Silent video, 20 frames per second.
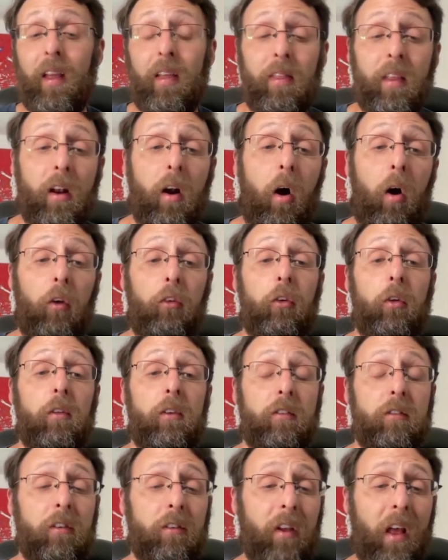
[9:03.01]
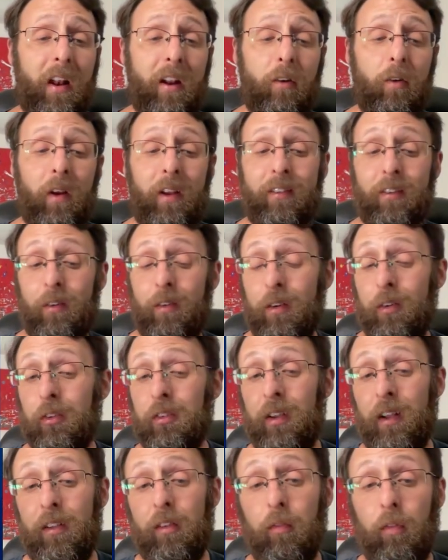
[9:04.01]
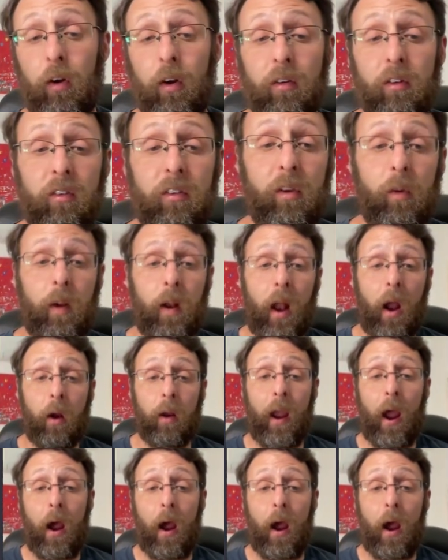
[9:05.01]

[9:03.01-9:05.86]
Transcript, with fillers: And then also this just kind of creates a little sense of urgency, right? Our